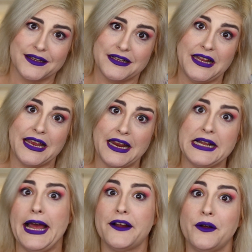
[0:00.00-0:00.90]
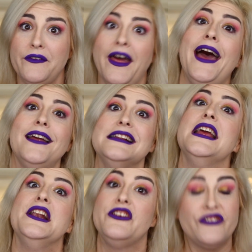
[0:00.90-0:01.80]
clickety clack on that
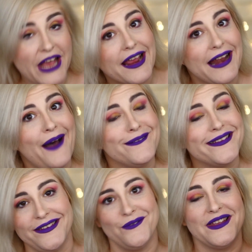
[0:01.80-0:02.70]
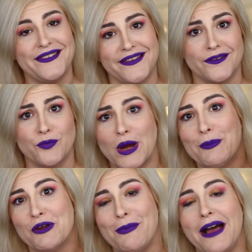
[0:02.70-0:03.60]
and check it out and see if this is a
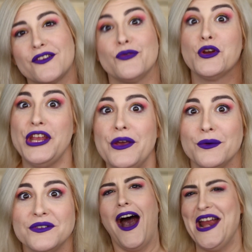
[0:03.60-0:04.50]
subscription box for you.